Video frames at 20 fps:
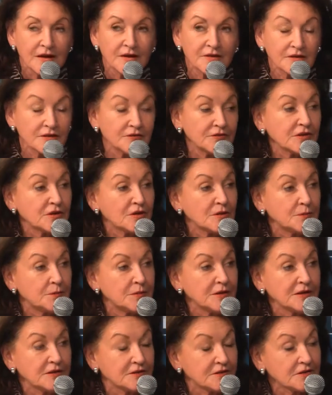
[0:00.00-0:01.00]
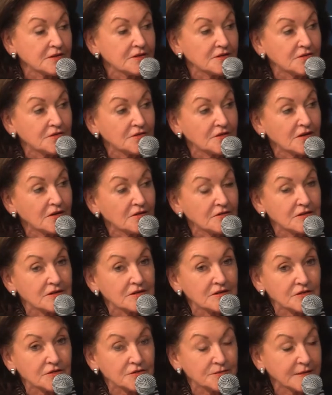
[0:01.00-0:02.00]
Then we completed our
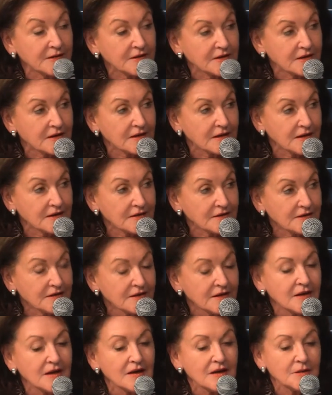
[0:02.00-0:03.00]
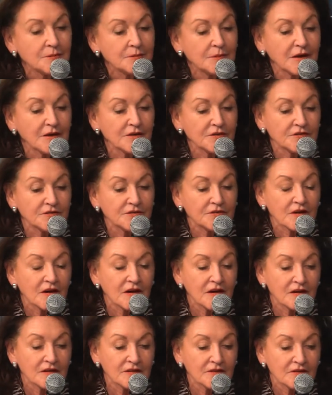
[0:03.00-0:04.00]
cosmetic line based
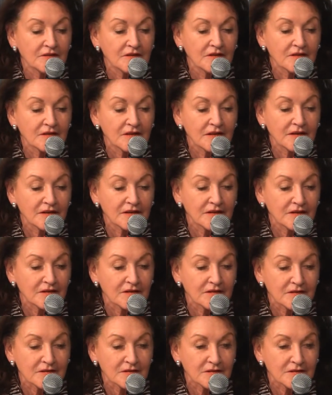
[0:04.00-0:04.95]
on a